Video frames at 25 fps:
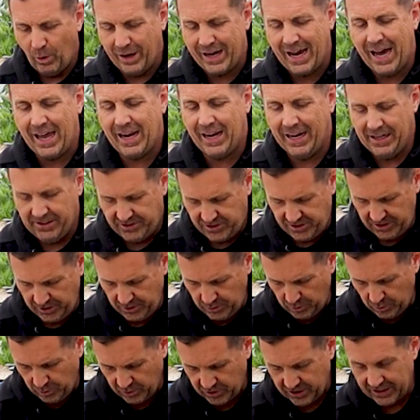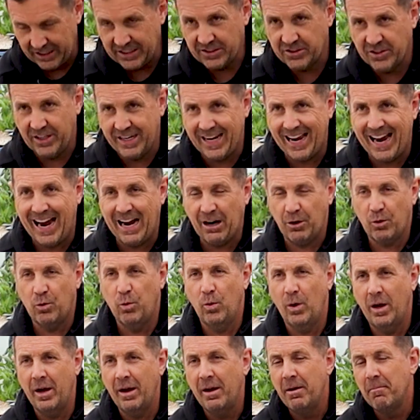What I like to use is the
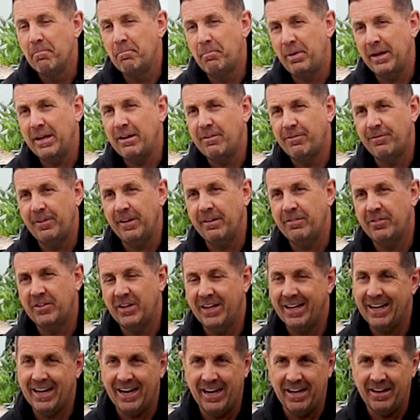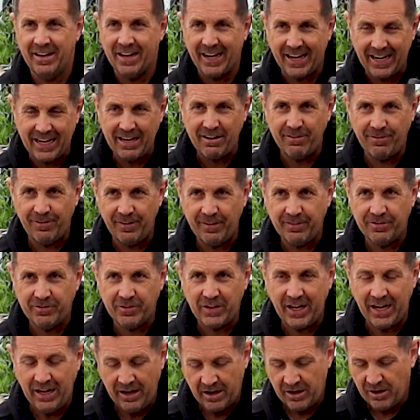Aqua P50 and
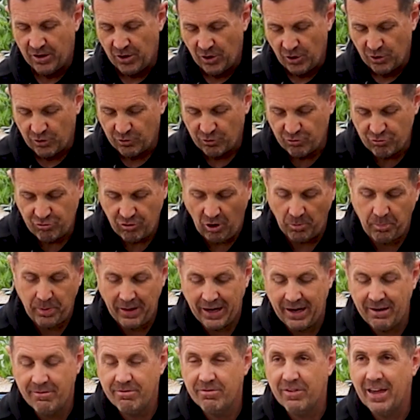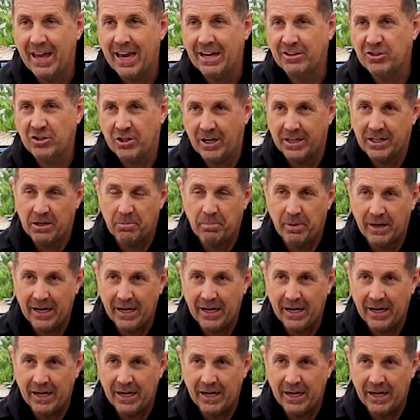E50. Drop it in there, check your